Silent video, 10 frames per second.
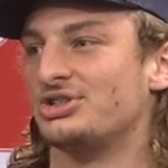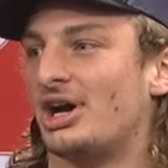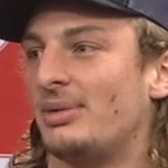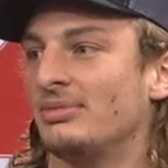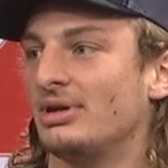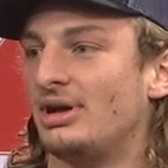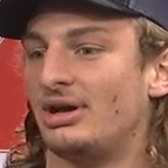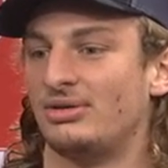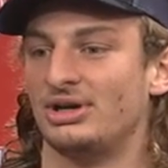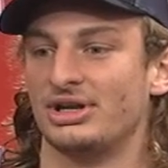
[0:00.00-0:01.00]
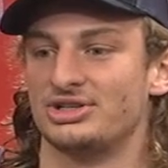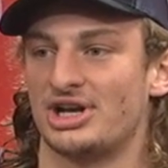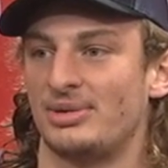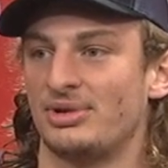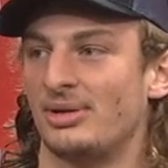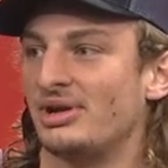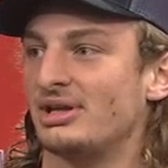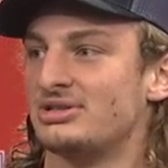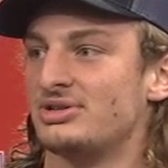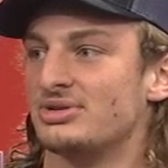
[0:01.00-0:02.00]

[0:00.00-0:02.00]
job, coming in too.